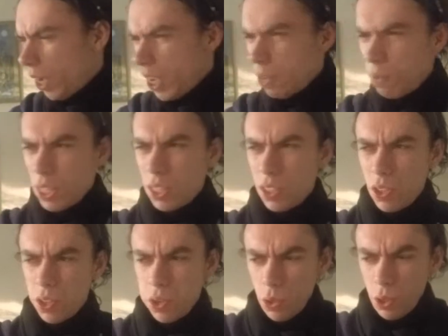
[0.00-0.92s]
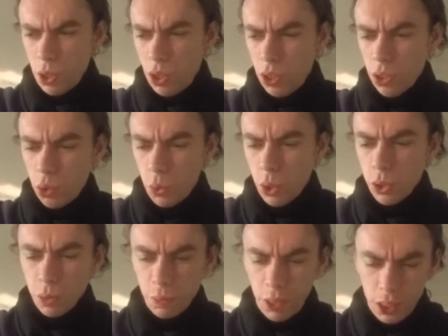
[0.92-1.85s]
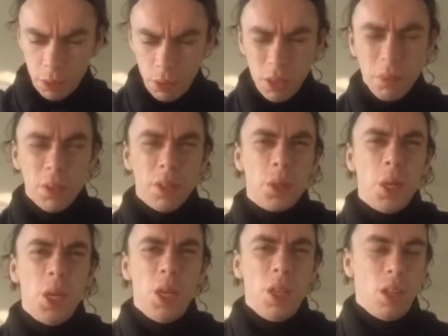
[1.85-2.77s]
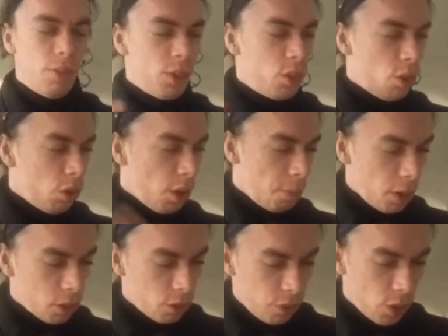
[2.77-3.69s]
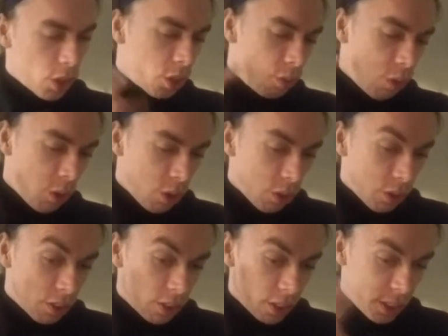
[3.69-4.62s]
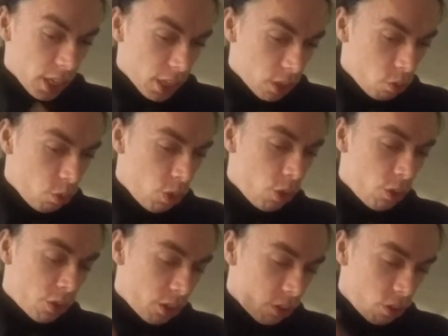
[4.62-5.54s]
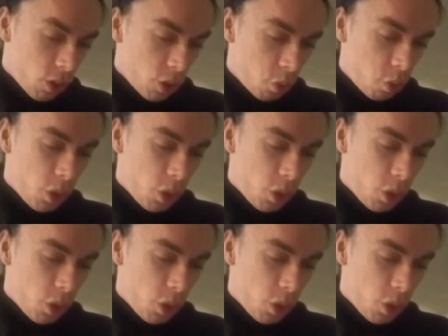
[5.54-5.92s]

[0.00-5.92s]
way we look on the world in this moment if you talk about the First World, the Second World and the Third